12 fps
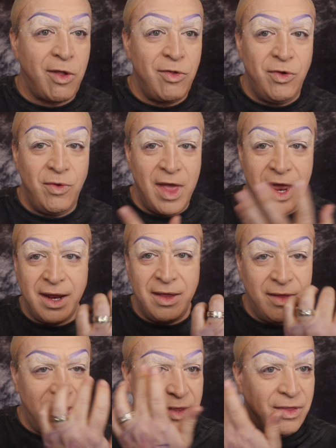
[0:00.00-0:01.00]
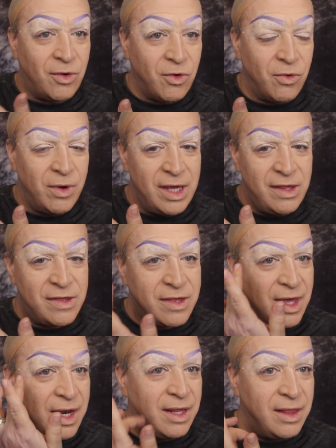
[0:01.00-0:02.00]
do that in, in the
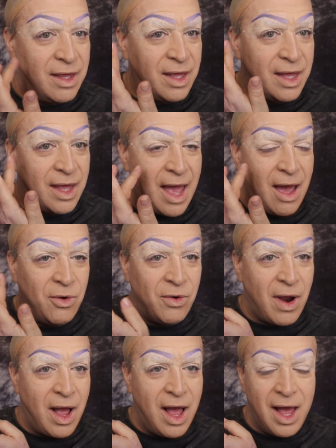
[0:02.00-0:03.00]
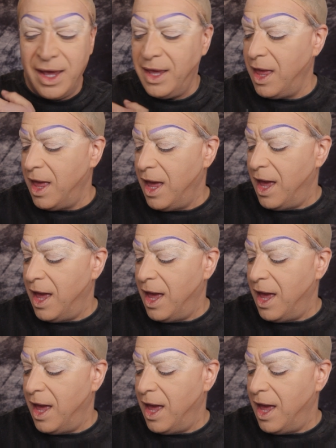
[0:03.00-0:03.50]
crease and in the outer eye